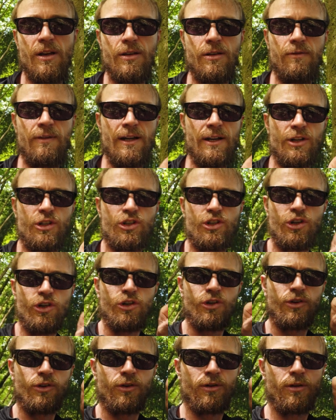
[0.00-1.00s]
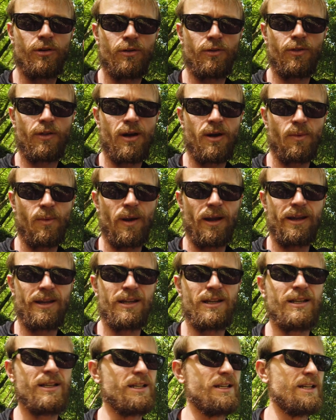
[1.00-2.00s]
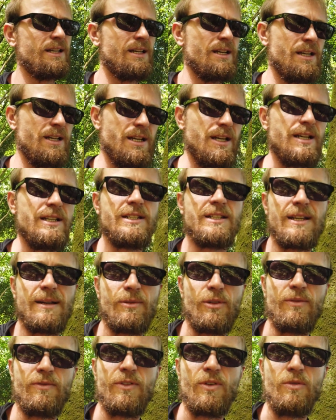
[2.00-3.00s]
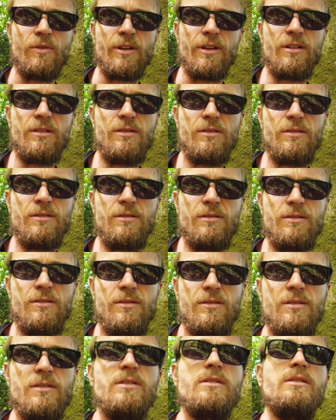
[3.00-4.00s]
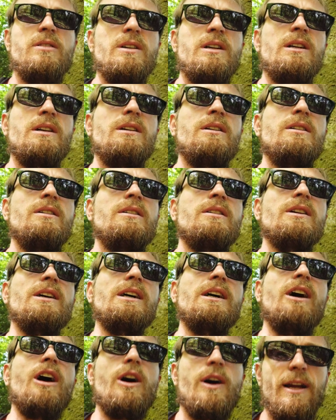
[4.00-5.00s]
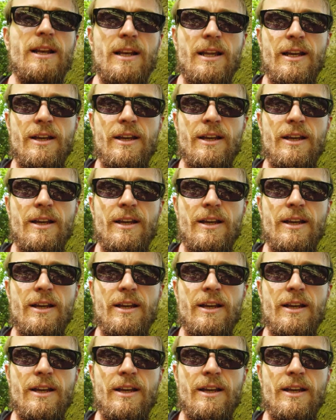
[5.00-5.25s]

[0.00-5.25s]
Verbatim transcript: That direction, that way, is Tamar and Foliot. Yeah, I